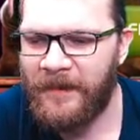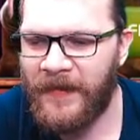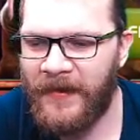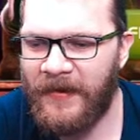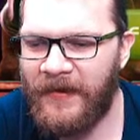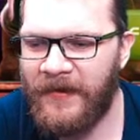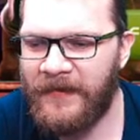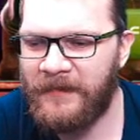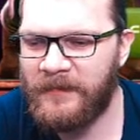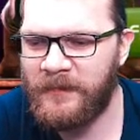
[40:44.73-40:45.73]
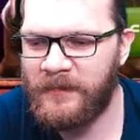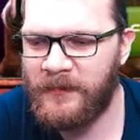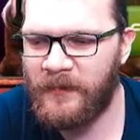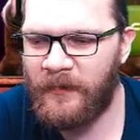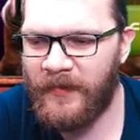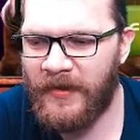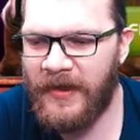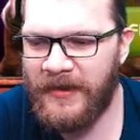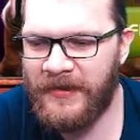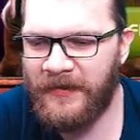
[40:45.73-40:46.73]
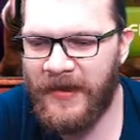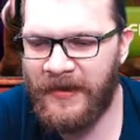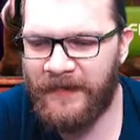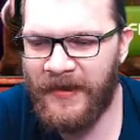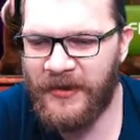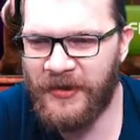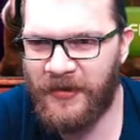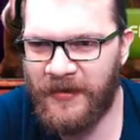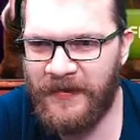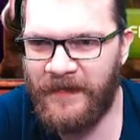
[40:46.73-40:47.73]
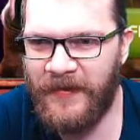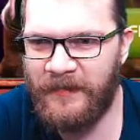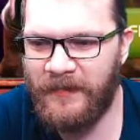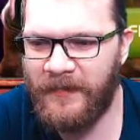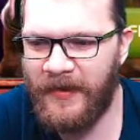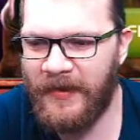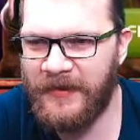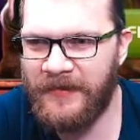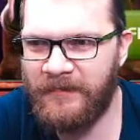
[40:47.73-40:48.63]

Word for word: Um, had to kind of like shorten them by like